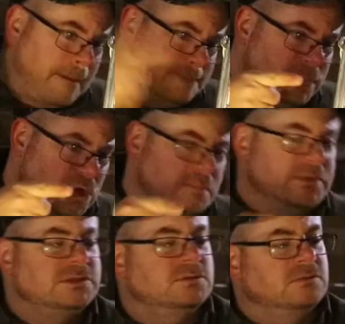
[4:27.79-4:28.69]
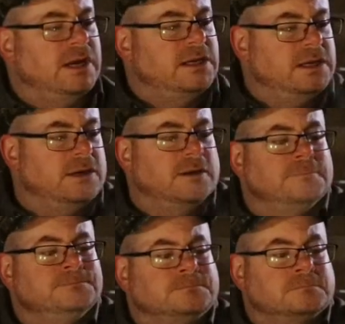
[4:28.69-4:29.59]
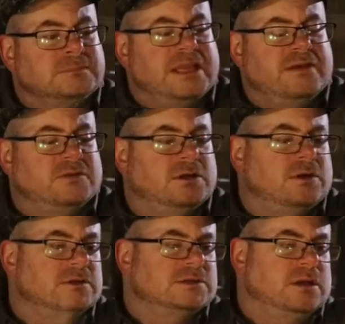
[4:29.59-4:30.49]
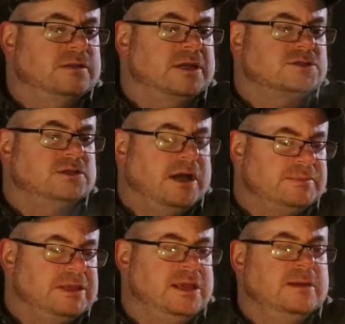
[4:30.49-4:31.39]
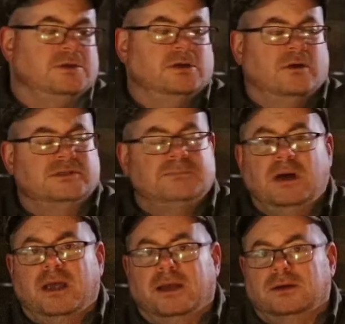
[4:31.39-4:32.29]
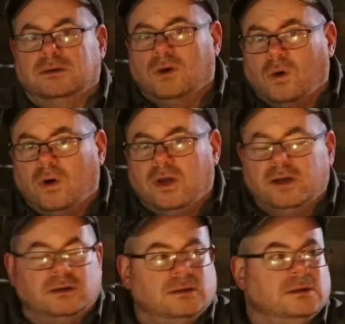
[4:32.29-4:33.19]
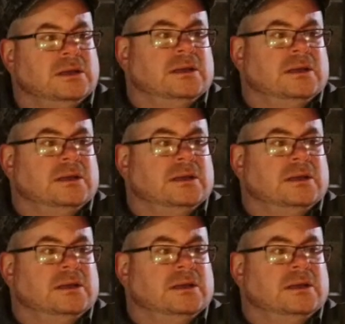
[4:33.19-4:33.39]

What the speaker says: Boom, this one right here. Even though there's all the extra upkeep and you're always buying oil,